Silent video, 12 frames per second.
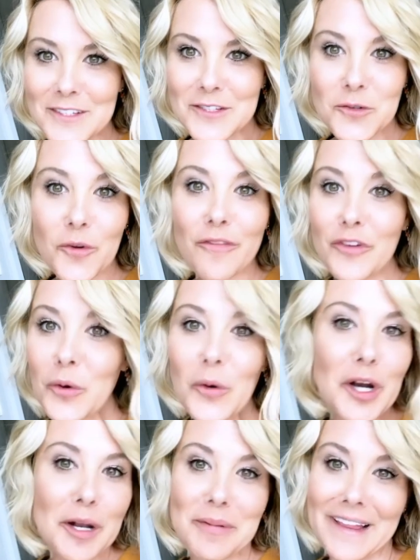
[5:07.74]
So if you are
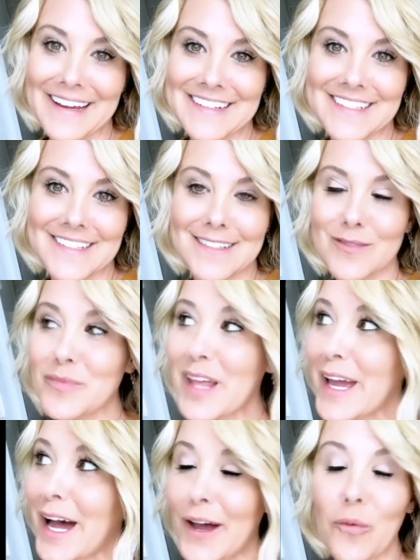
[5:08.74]
in a place
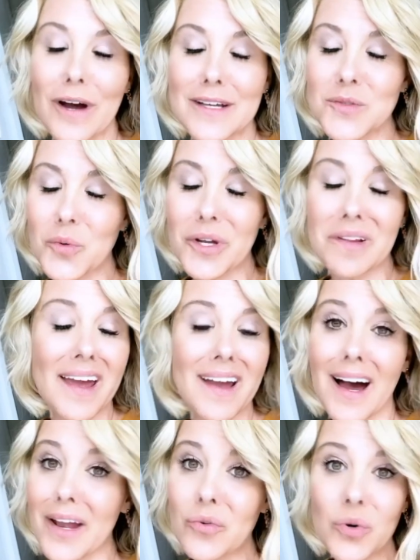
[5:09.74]
like I was, where you're like,
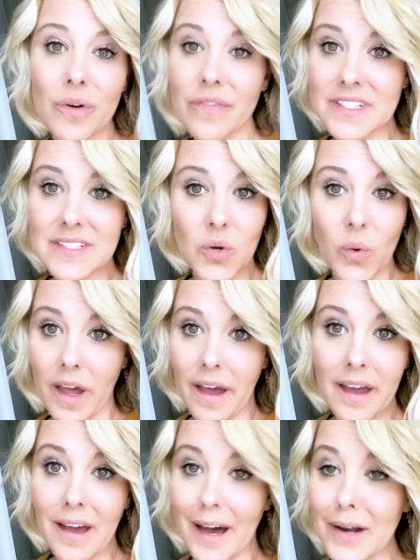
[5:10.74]
I don't know if it's
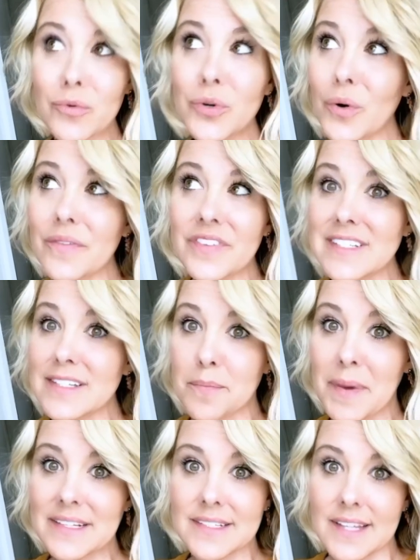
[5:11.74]
okay, I don't know if it's the
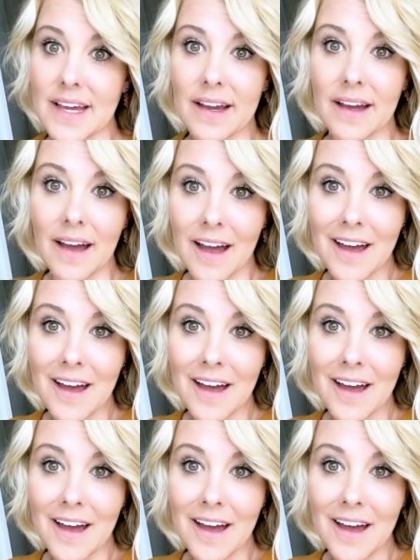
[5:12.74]
best thing,